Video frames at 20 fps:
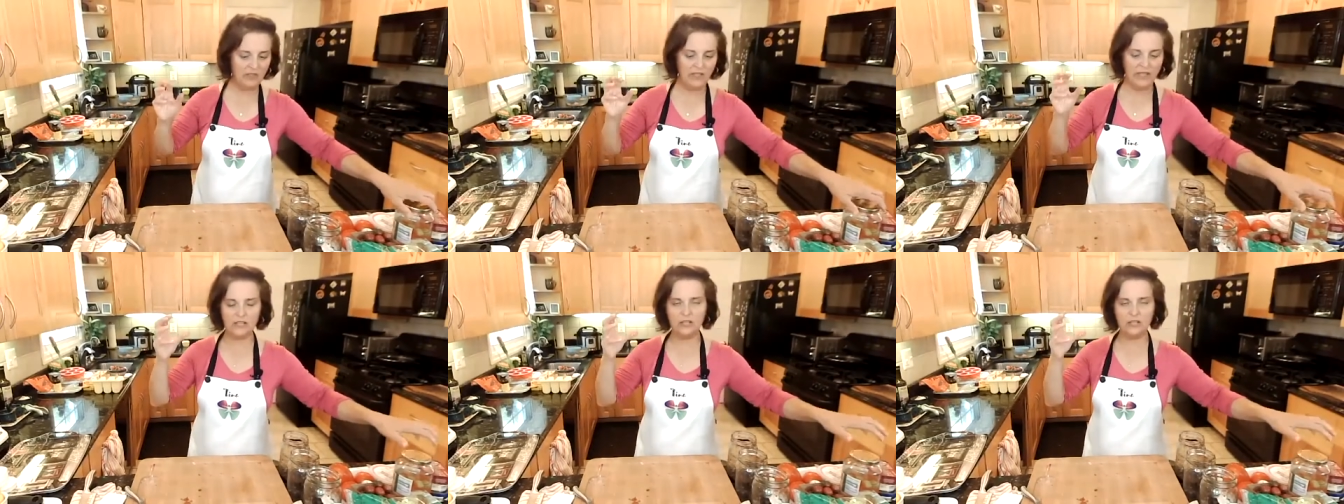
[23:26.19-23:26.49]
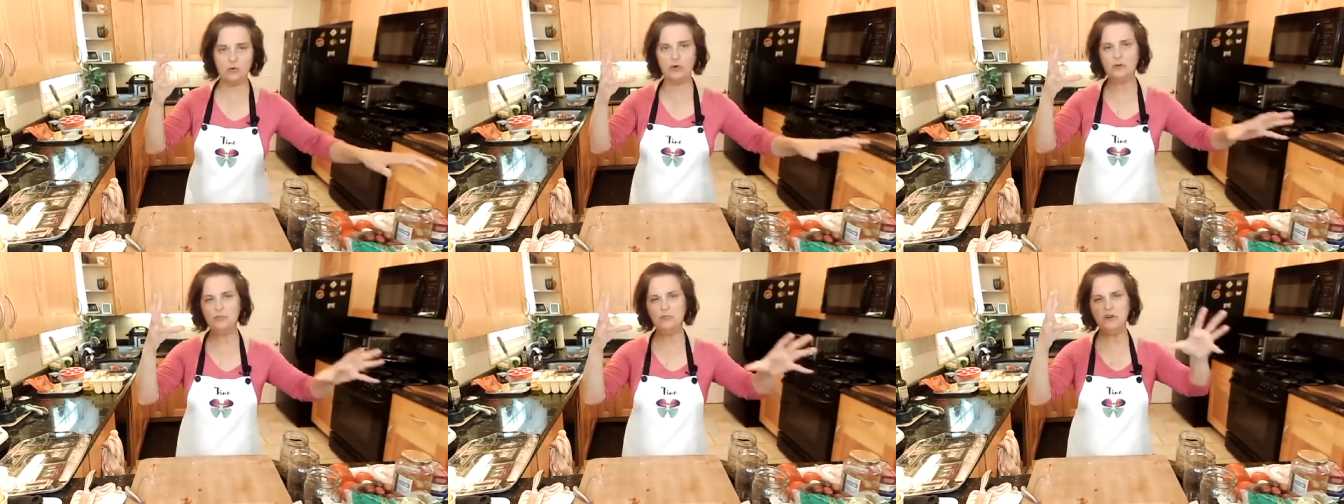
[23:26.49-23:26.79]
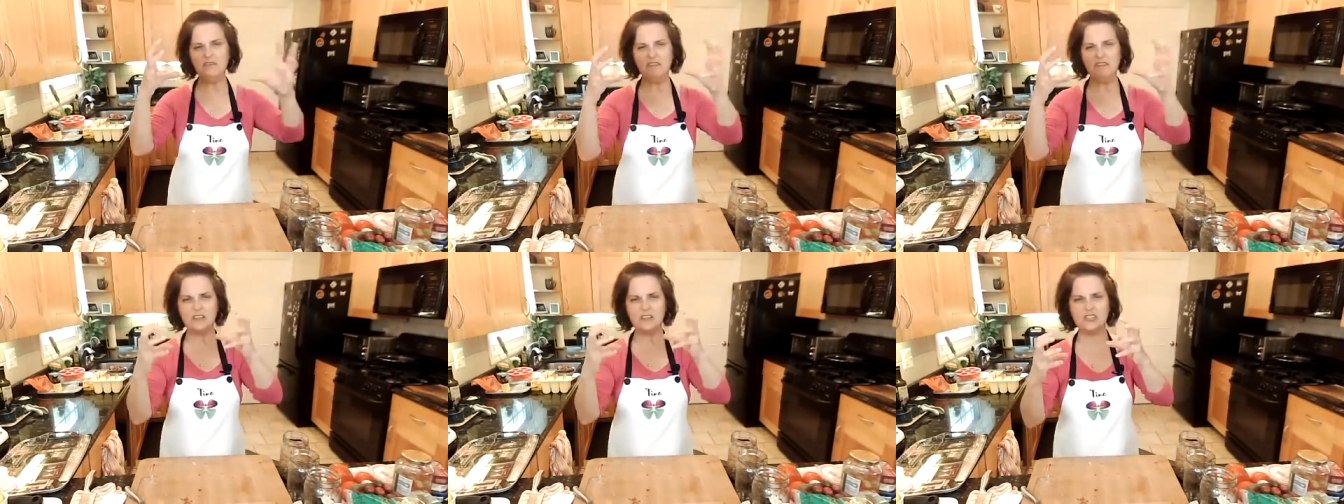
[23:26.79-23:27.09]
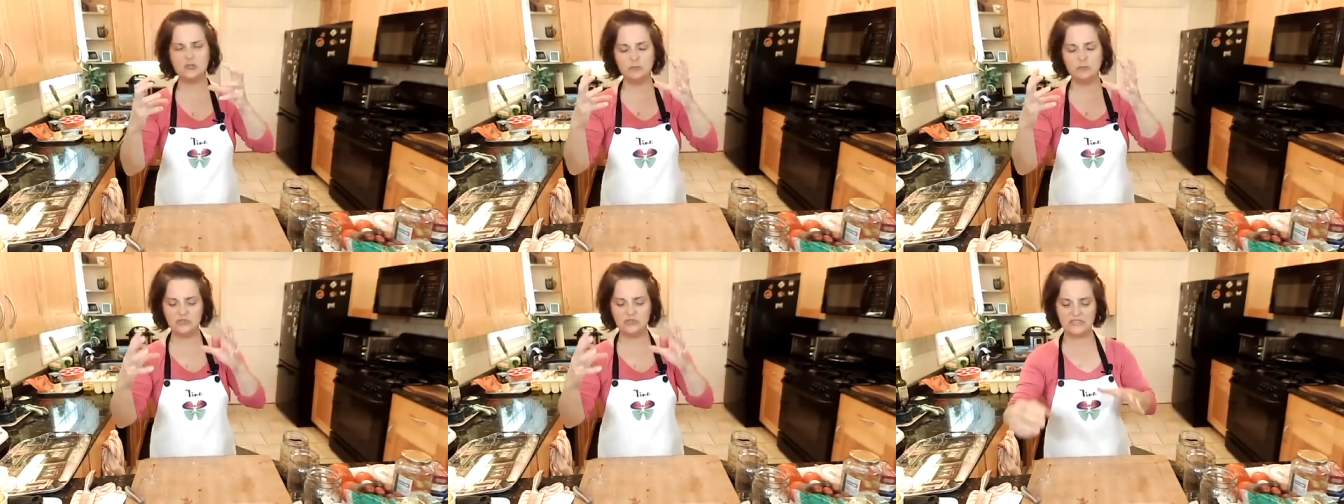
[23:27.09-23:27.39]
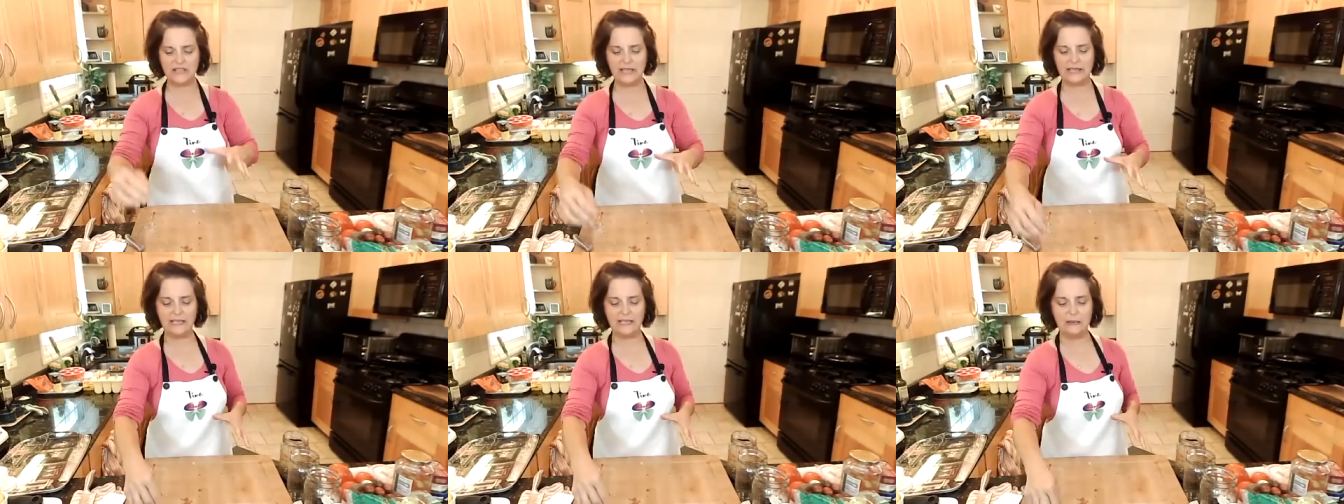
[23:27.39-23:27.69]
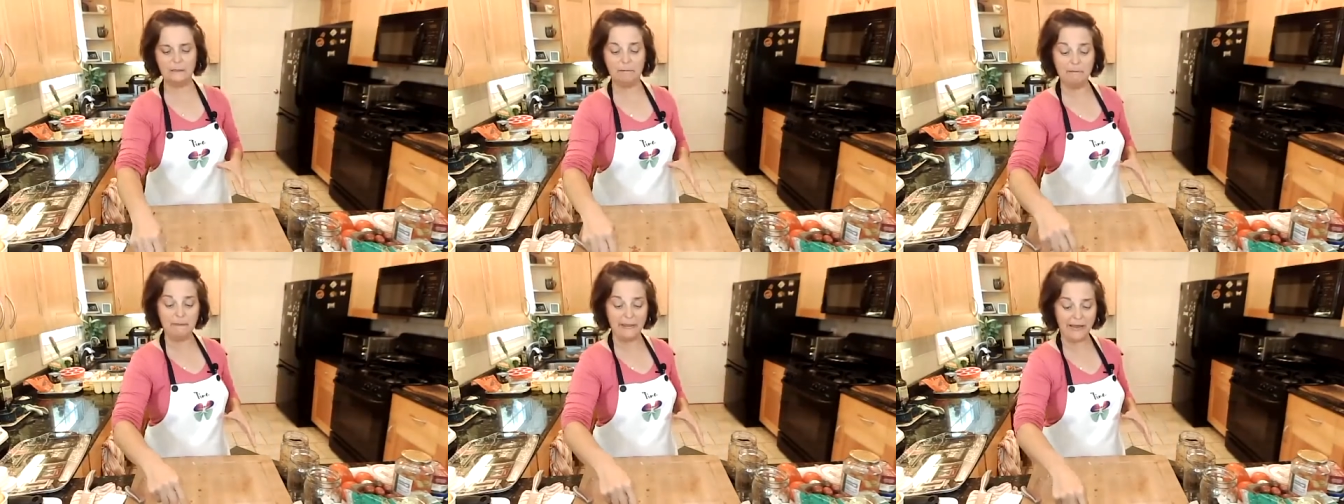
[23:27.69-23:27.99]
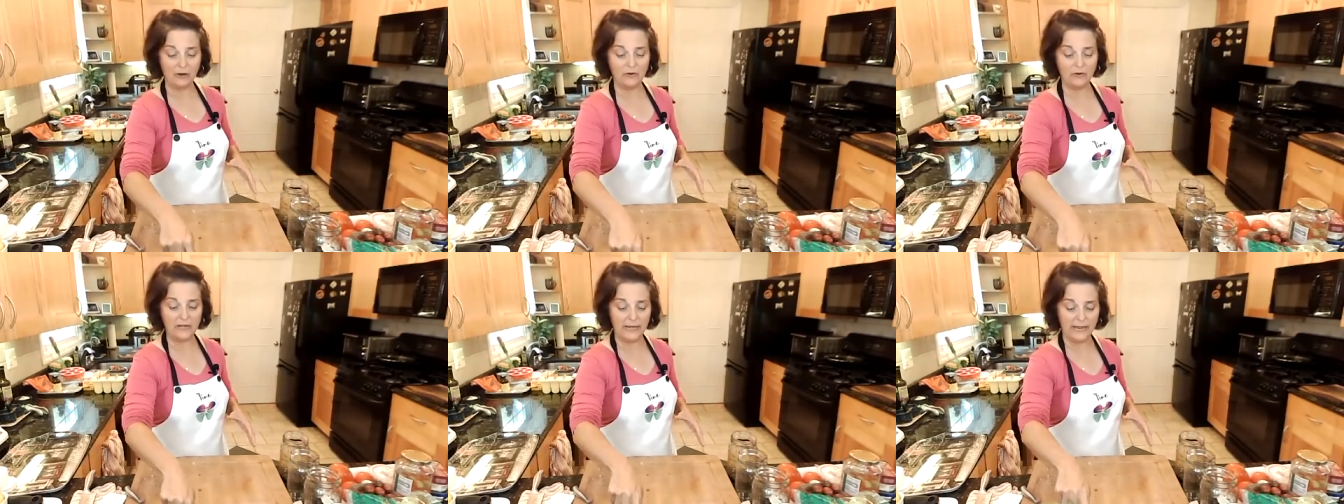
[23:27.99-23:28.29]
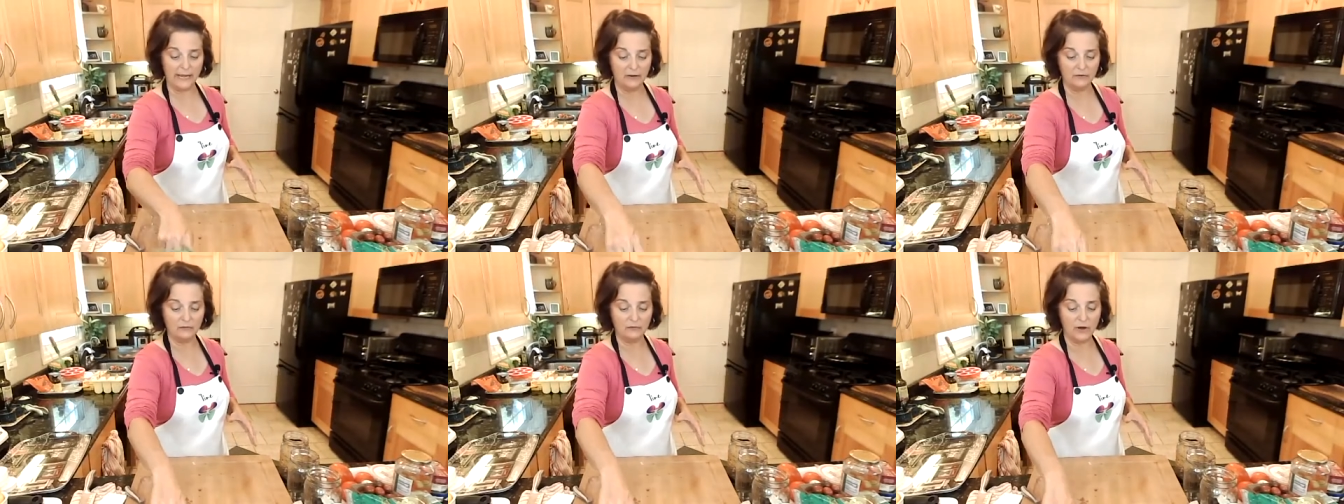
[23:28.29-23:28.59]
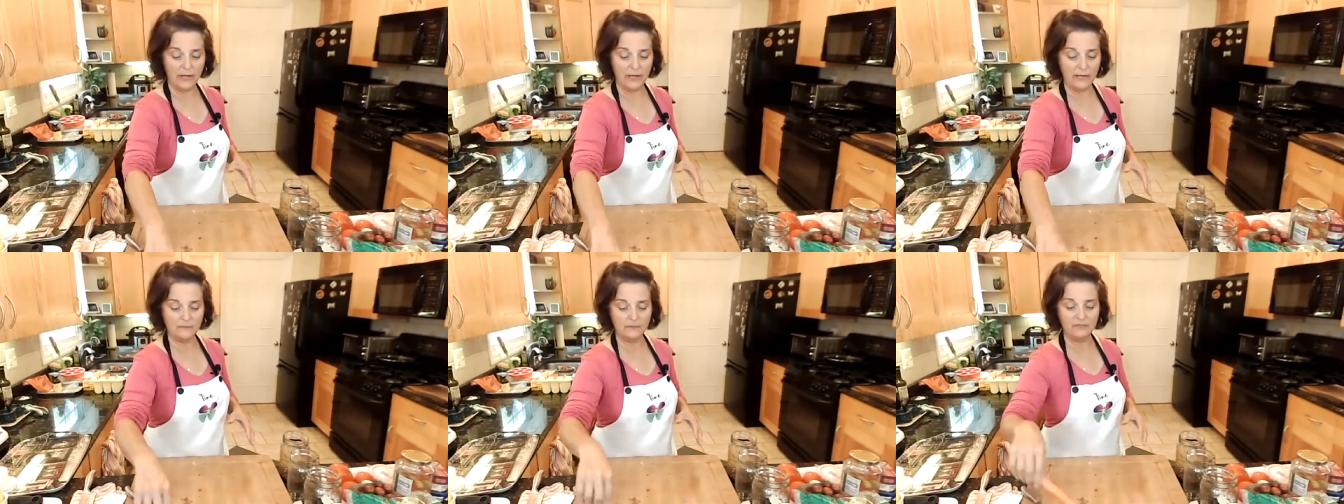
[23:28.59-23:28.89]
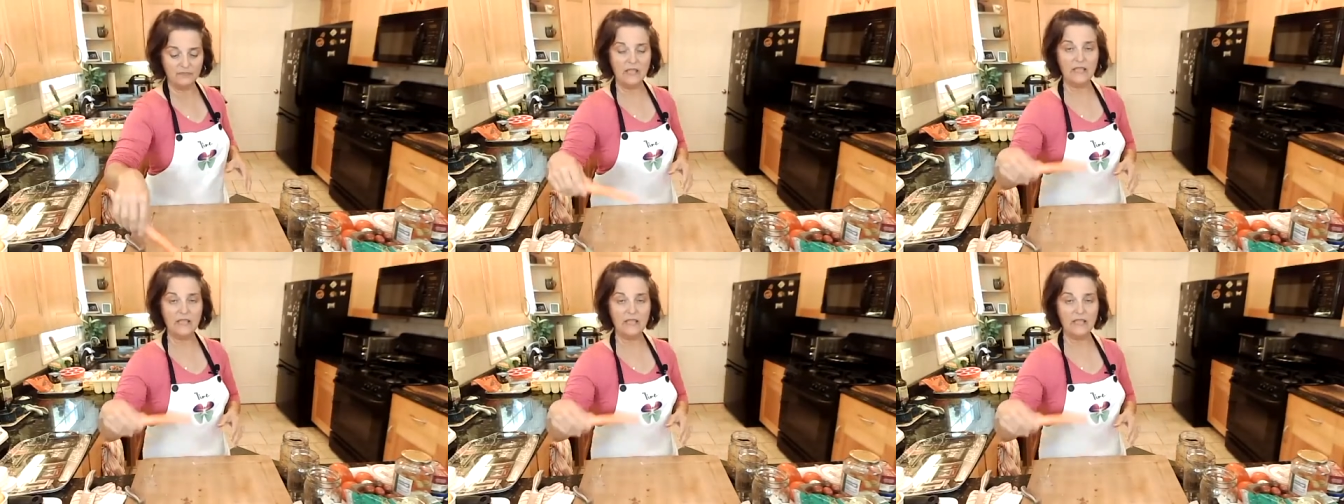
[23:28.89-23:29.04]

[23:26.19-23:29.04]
And you want to put vegetables that can marinate, right?